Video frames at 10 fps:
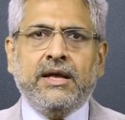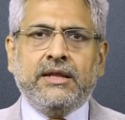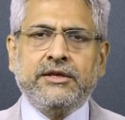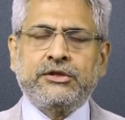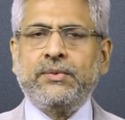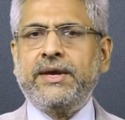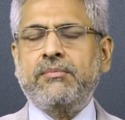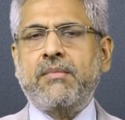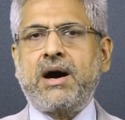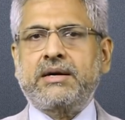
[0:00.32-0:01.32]
This
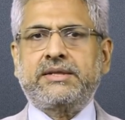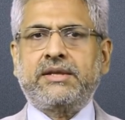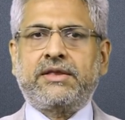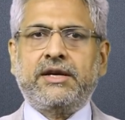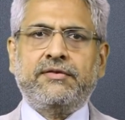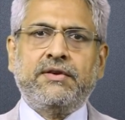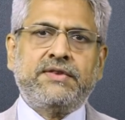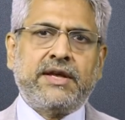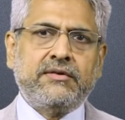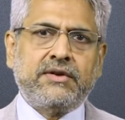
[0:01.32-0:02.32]
week marks the
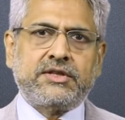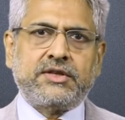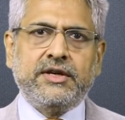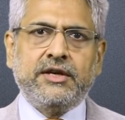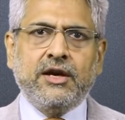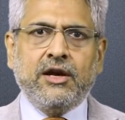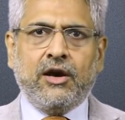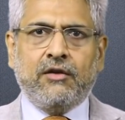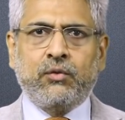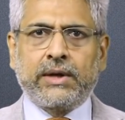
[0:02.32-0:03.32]
35th anniversary
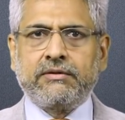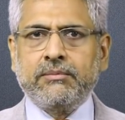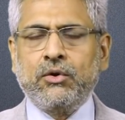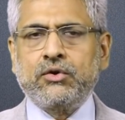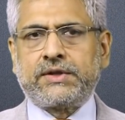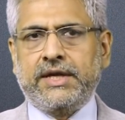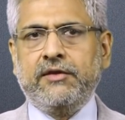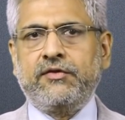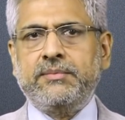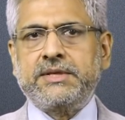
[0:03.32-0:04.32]
of one of the most
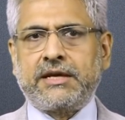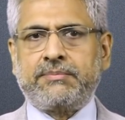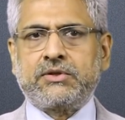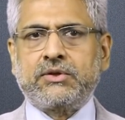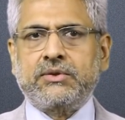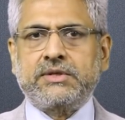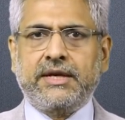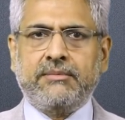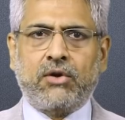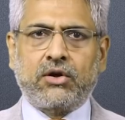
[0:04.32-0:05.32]
infamous episodes
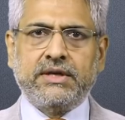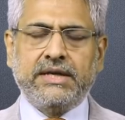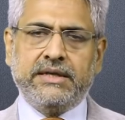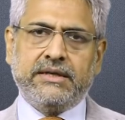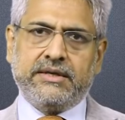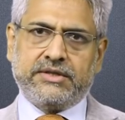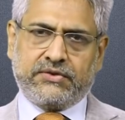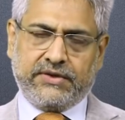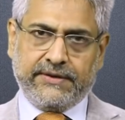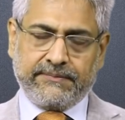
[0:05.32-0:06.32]
in modern Indian
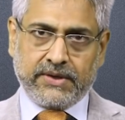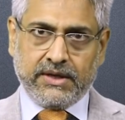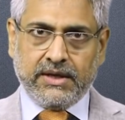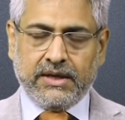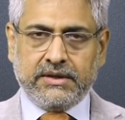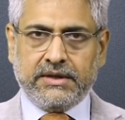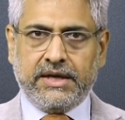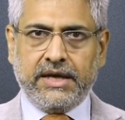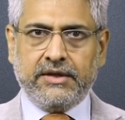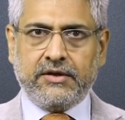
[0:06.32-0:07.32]
history, the
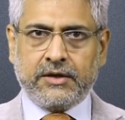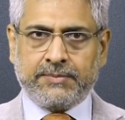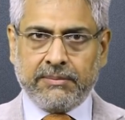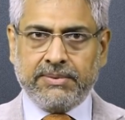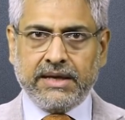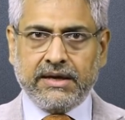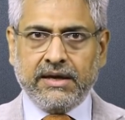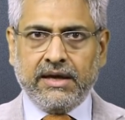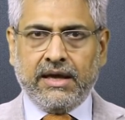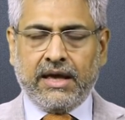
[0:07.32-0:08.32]
day the Republic
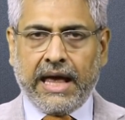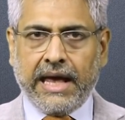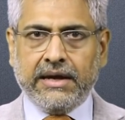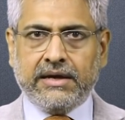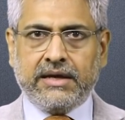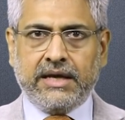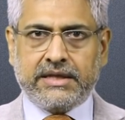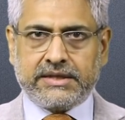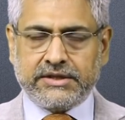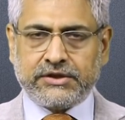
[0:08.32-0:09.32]
and
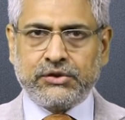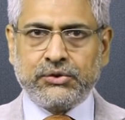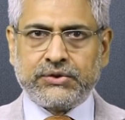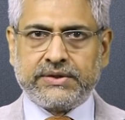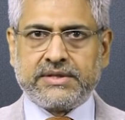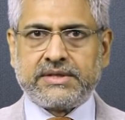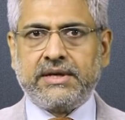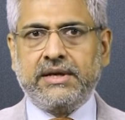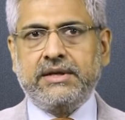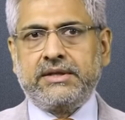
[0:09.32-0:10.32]
its institutions
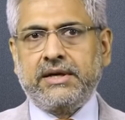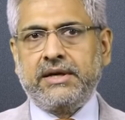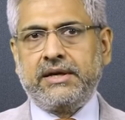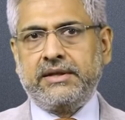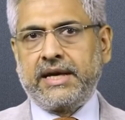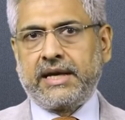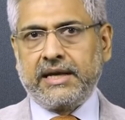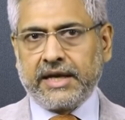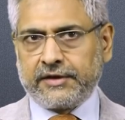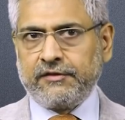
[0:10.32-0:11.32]
turned their
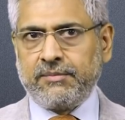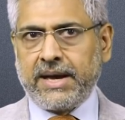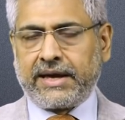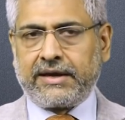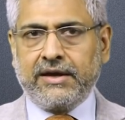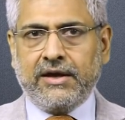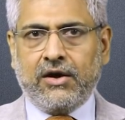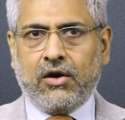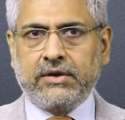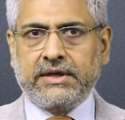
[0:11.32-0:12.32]
collective back
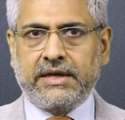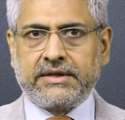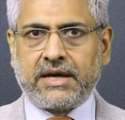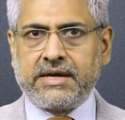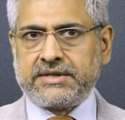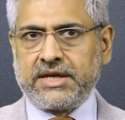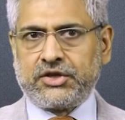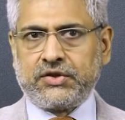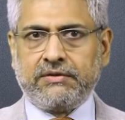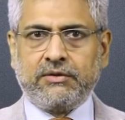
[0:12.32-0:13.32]
on an entire
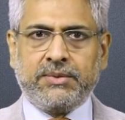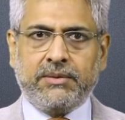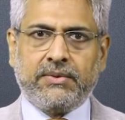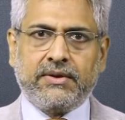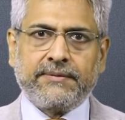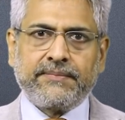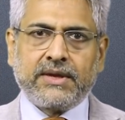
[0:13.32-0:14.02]
section of the people,